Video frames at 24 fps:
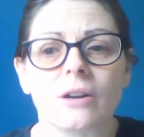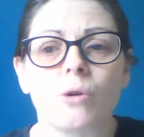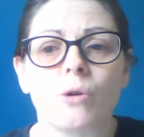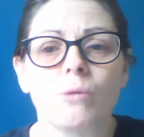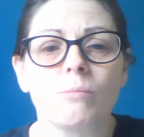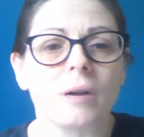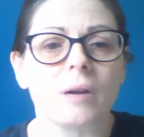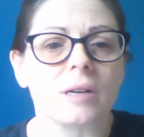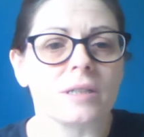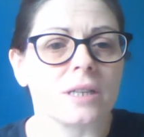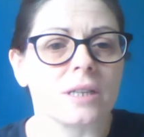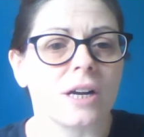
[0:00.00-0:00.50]

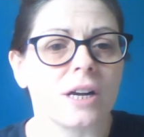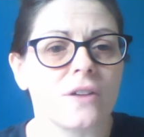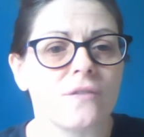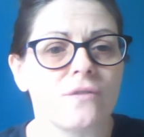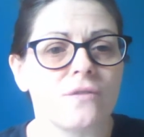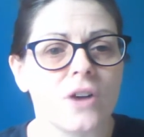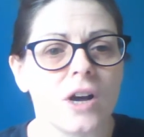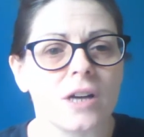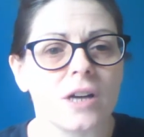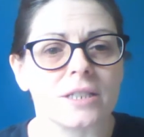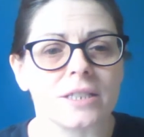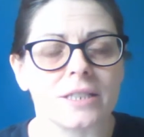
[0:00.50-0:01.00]
almost like a
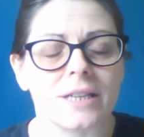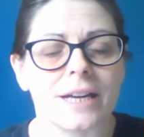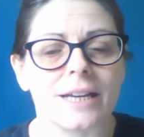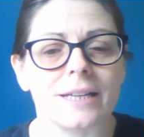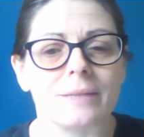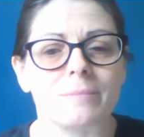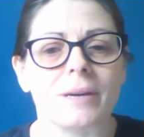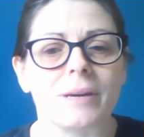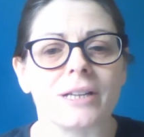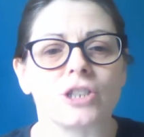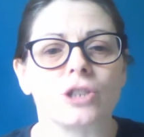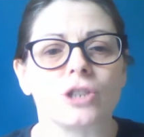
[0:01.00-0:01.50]
first
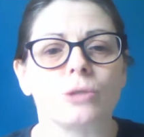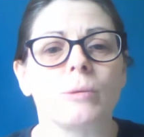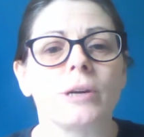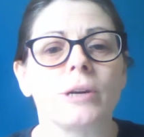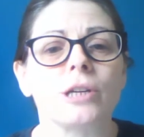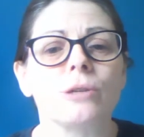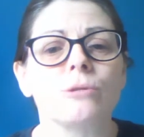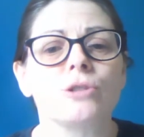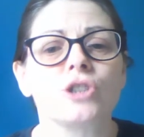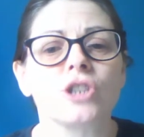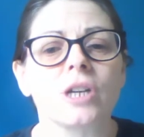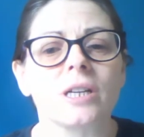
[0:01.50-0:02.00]
aid measure where
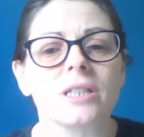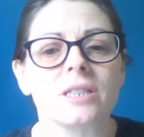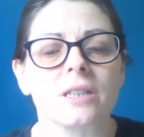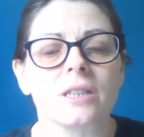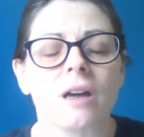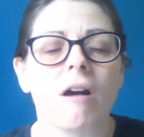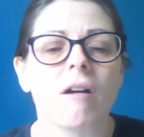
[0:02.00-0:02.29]
you just